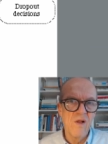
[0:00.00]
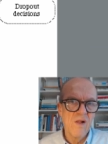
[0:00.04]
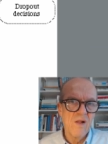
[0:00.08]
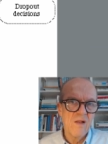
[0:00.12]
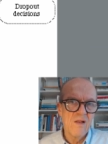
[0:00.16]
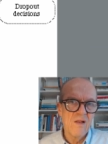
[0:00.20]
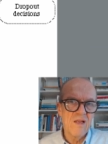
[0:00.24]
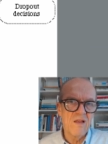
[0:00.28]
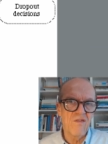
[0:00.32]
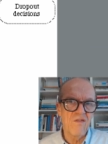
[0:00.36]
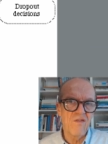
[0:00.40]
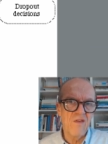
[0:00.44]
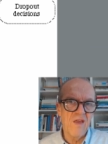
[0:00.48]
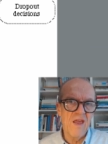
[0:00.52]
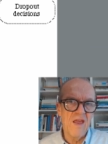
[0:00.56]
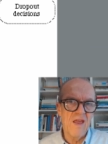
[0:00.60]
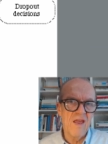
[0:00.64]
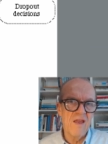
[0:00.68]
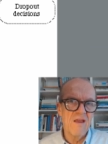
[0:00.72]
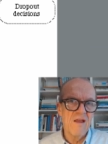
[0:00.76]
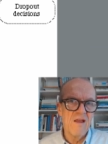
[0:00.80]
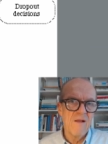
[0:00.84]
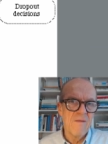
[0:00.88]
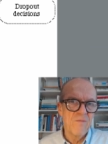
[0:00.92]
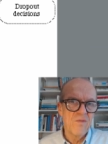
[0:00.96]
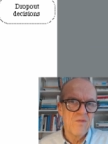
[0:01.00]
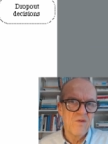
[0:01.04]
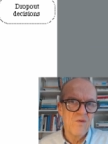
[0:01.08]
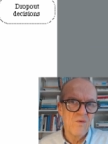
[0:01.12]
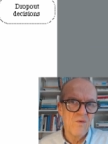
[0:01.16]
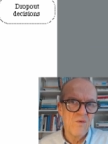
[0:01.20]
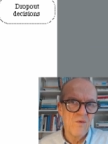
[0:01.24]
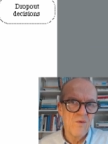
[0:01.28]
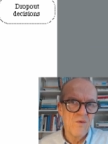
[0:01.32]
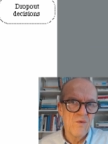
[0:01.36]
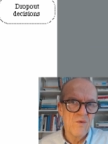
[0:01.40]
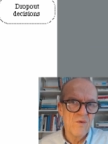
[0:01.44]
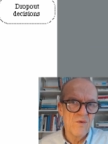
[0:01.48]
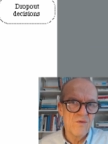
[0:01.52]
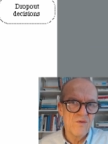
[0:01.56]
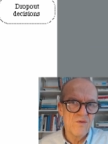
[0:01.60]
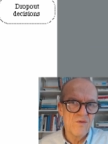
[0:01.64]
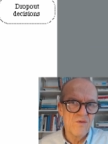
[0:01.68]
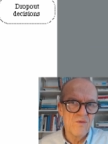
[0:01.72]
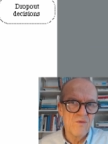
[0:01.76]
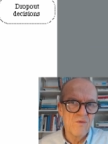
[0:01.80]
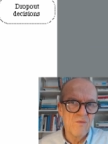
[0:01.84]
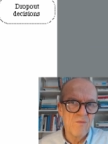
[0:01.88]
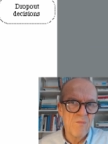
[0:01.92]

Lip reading: let's say to